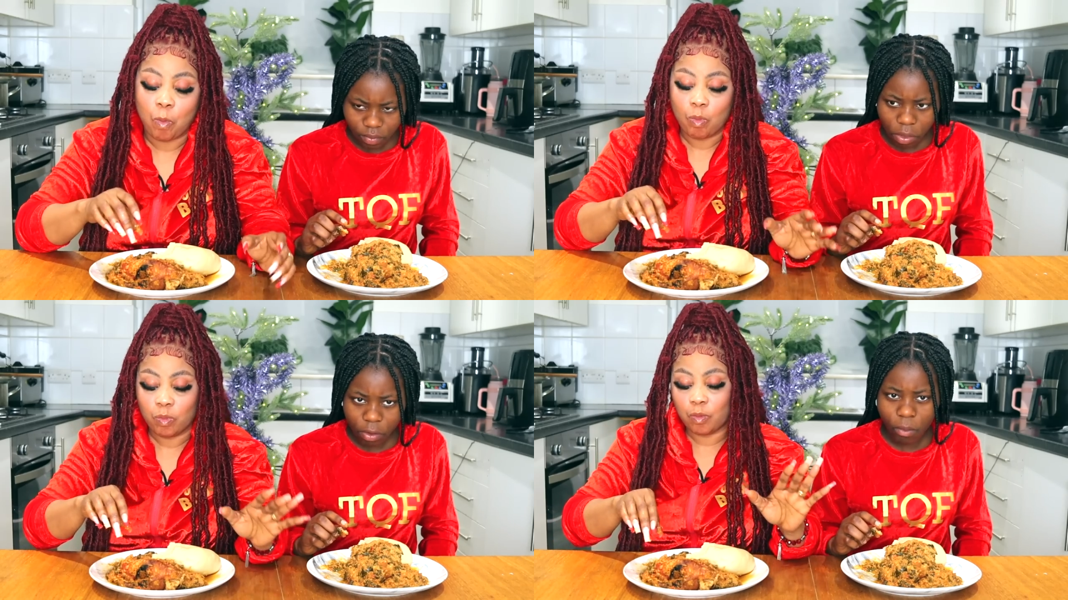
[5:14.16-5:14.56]

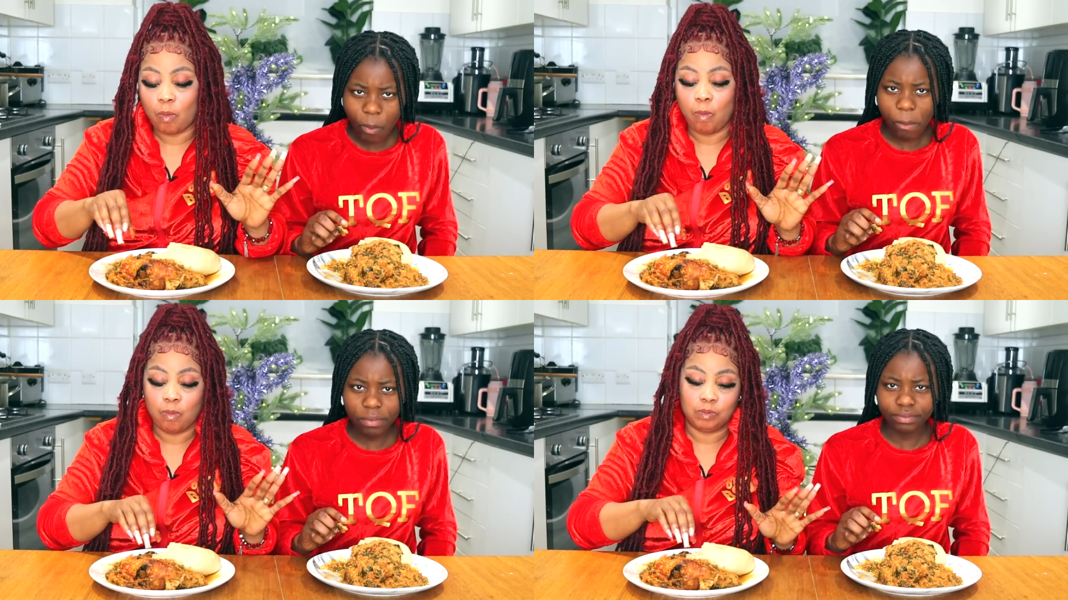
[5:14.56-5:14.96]

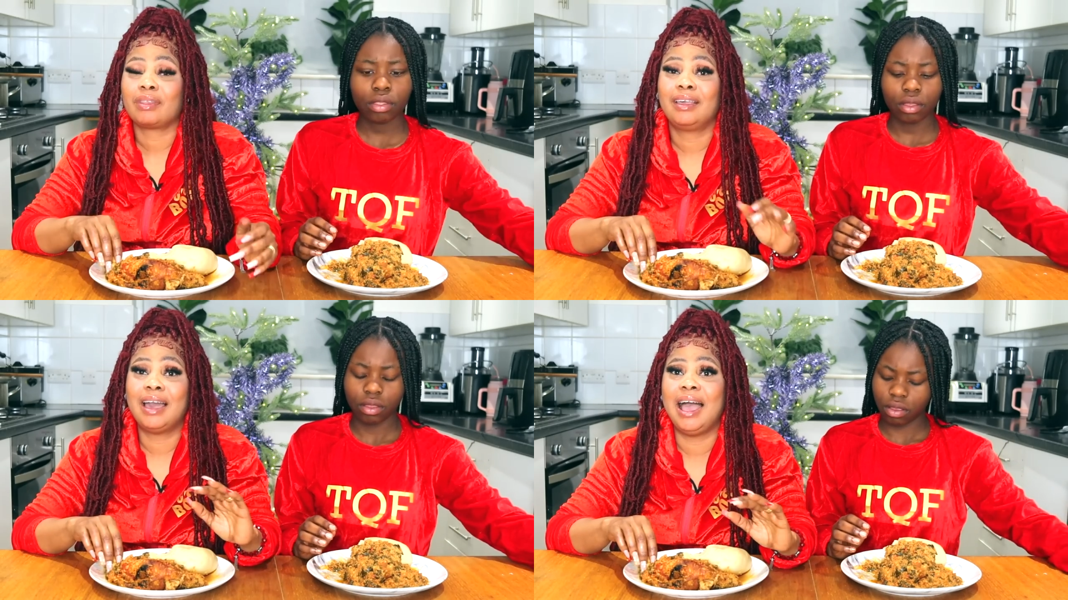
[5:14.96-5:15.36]
Speaker 1: Ooh.
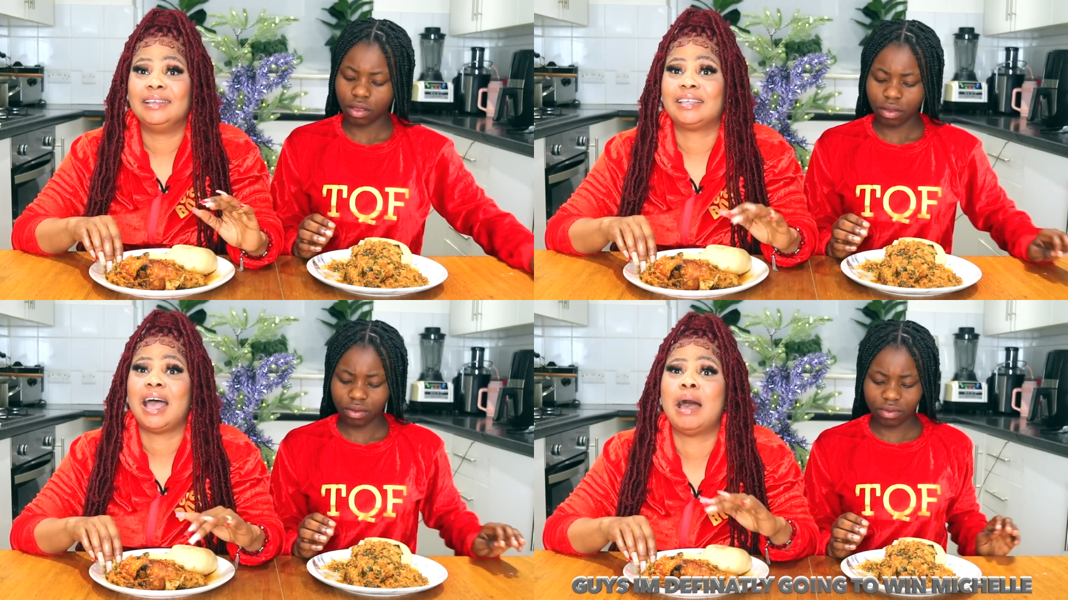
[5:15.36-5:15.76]

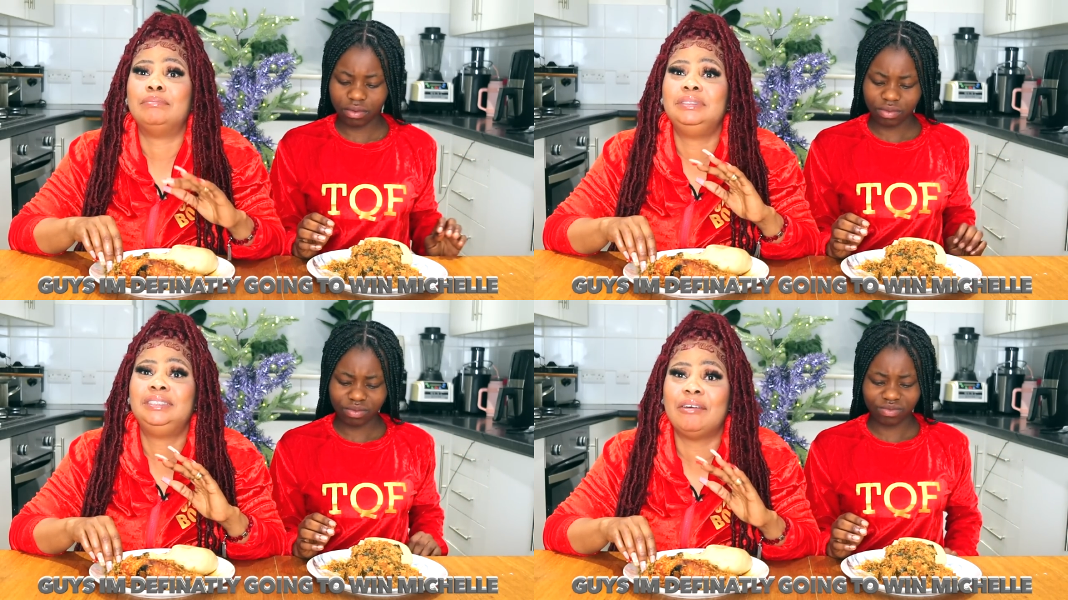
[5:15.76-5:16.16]
Guys,
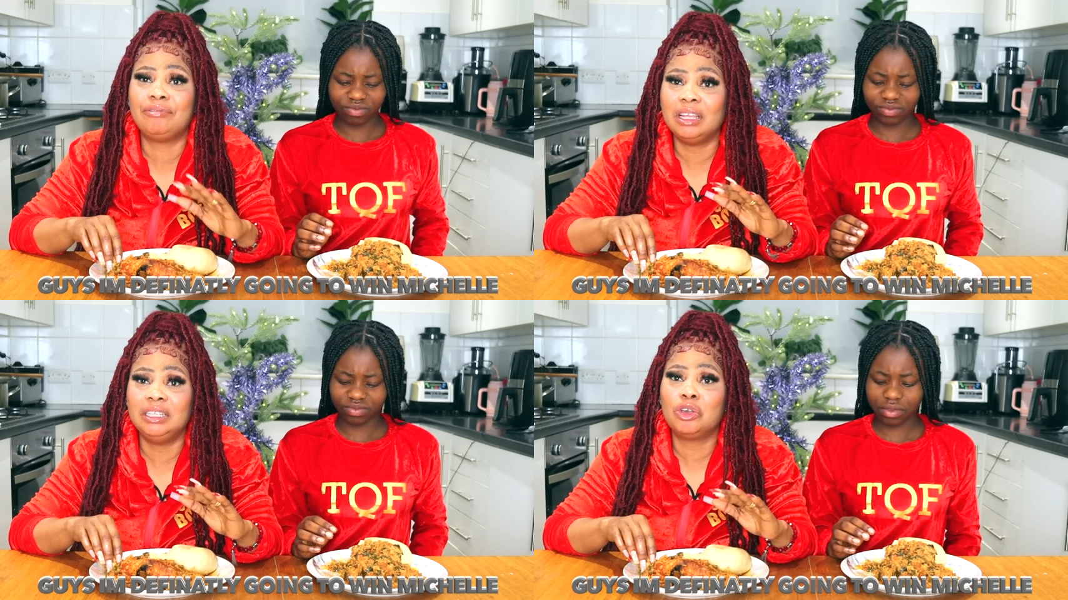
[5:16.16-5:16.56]
I'm
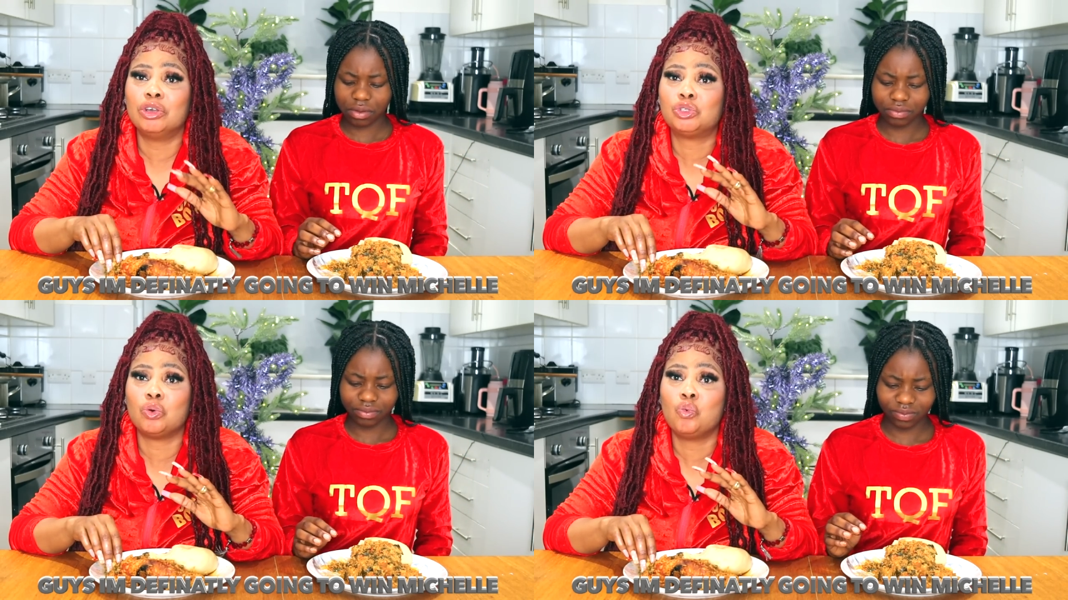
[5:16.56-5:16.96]
definitely going
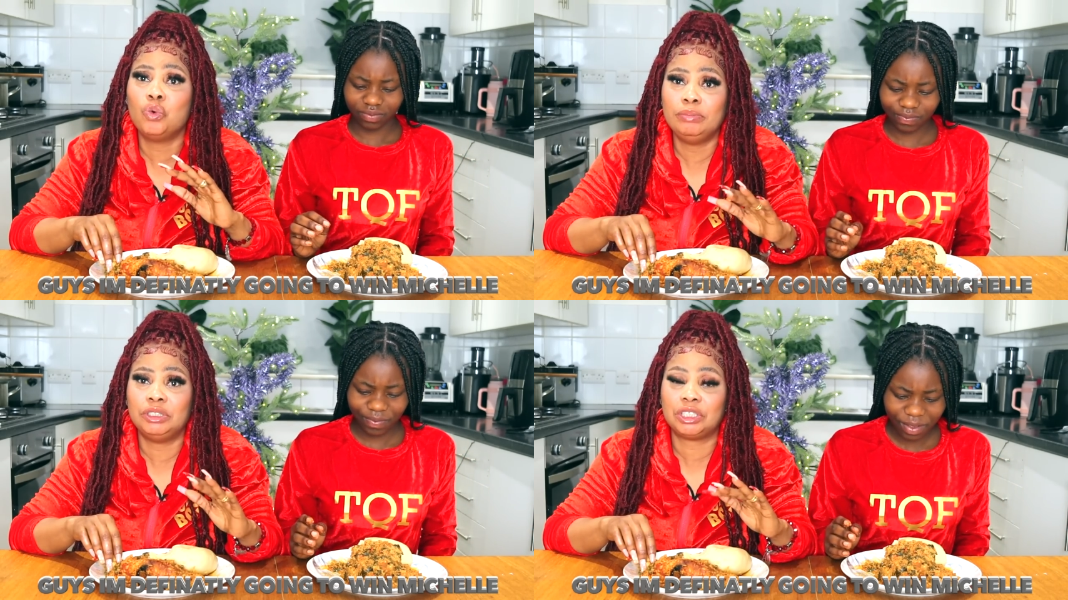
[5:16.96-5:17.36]
to
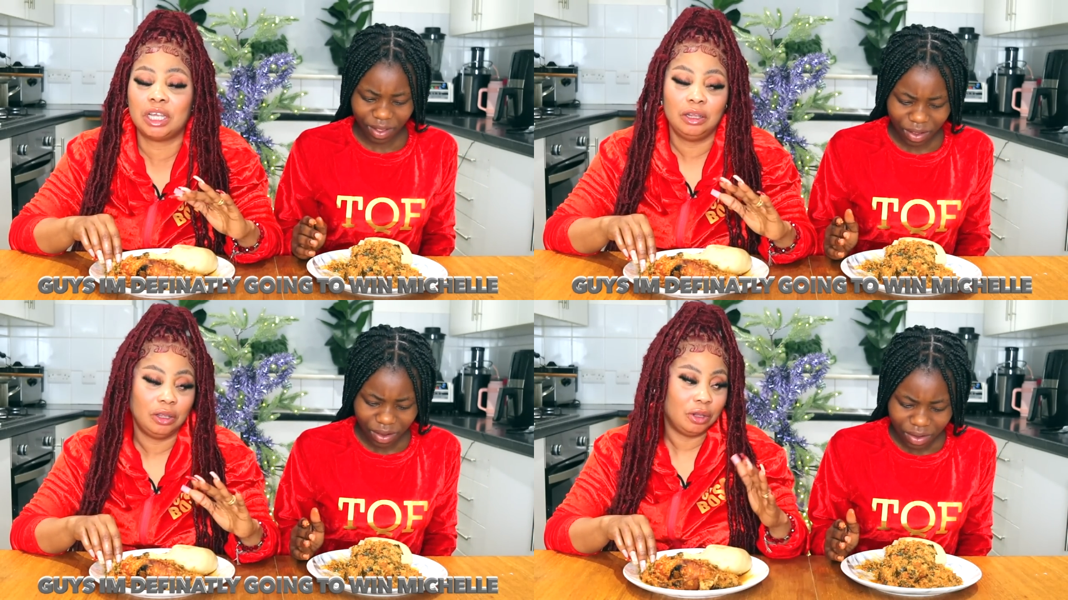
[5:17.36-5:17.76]
win
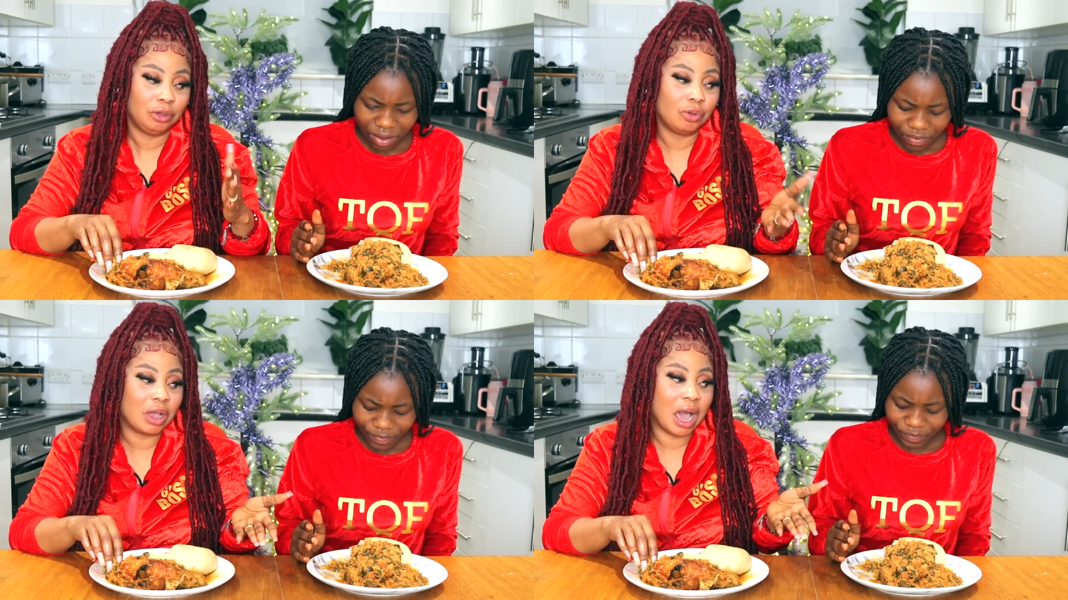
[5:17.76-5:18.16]
Michelle.
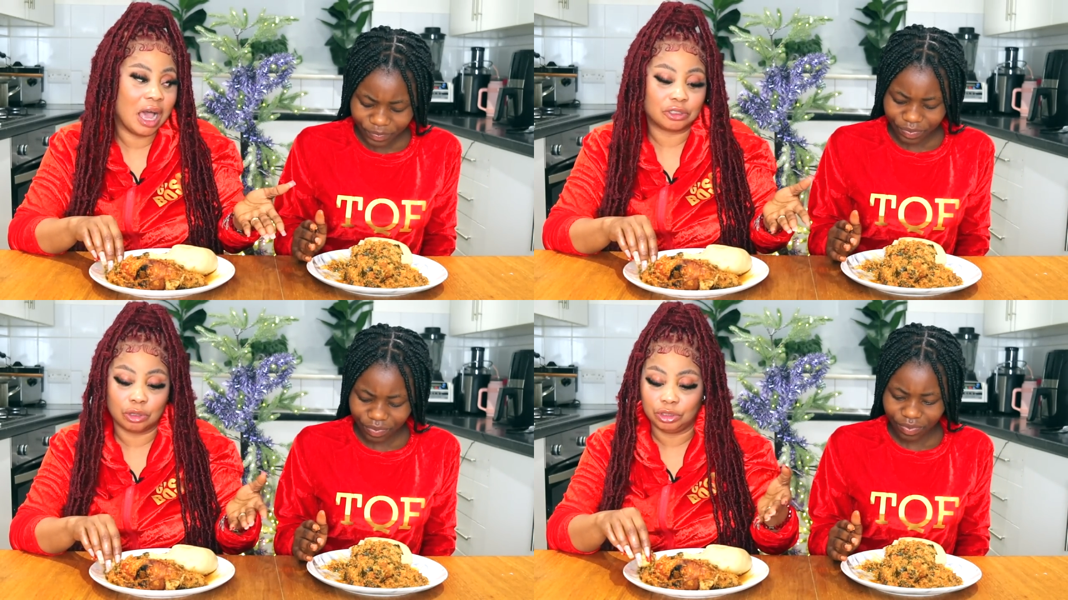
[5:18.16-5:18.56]
Look at how
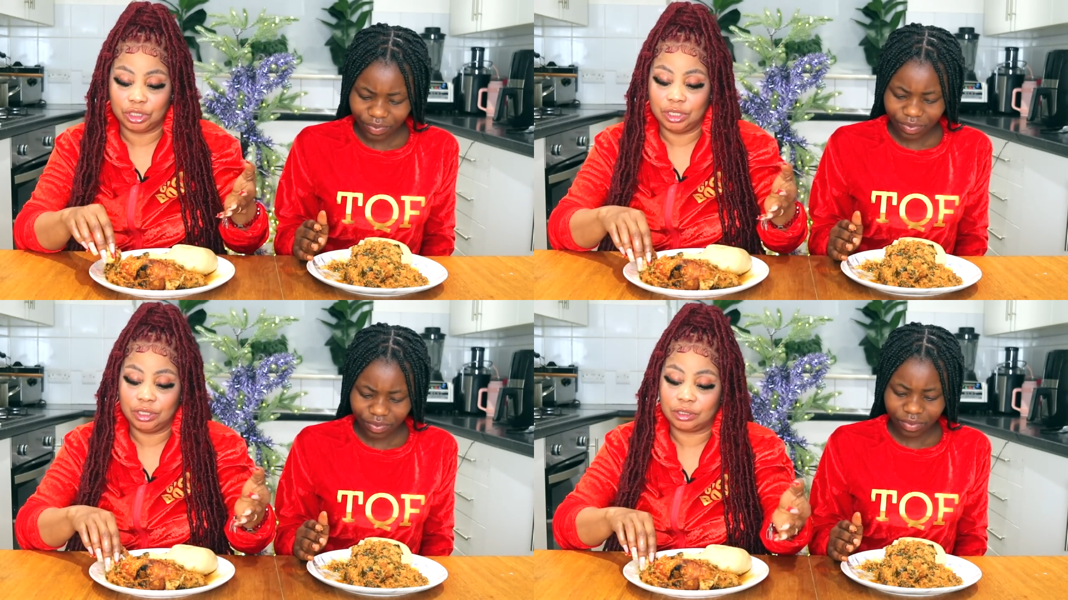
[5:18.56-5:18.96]
slow
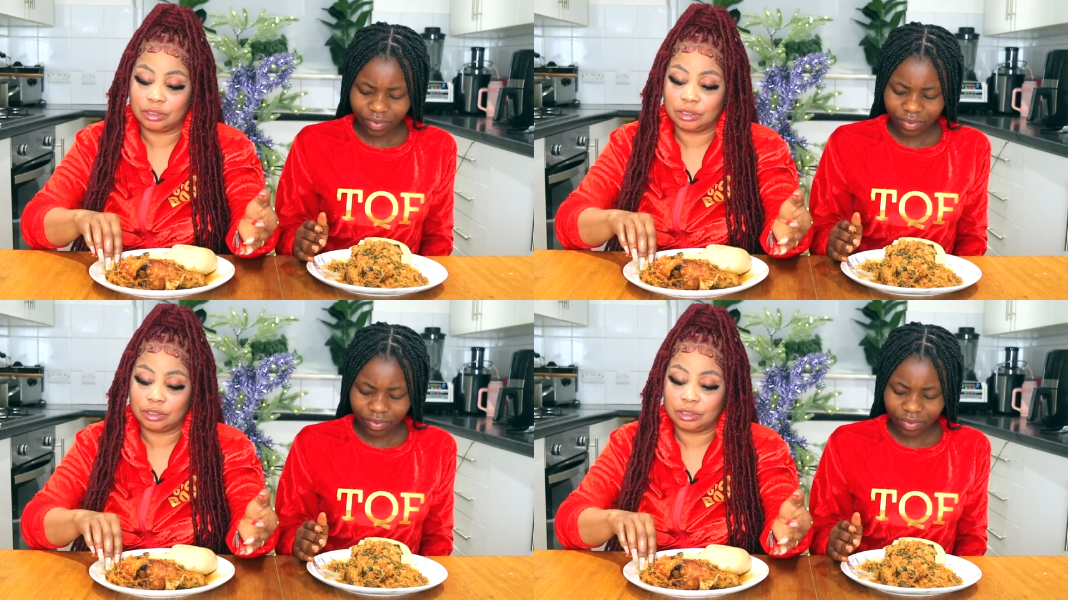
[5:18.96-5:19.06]
she is.